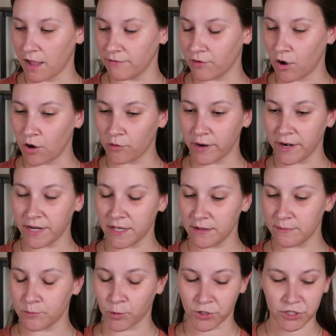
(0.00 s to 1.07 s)
I've already
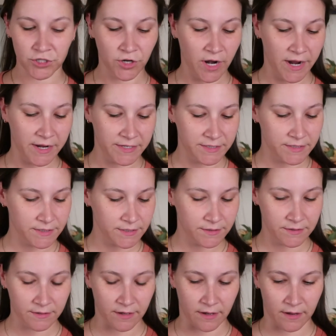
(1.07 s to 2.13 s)
moisturized.
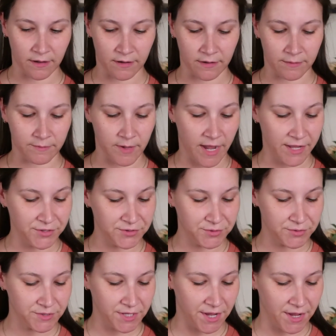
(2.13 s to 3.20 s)
I
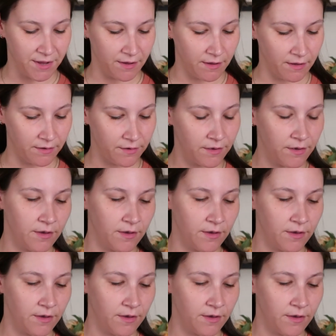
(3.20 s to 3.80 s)
use a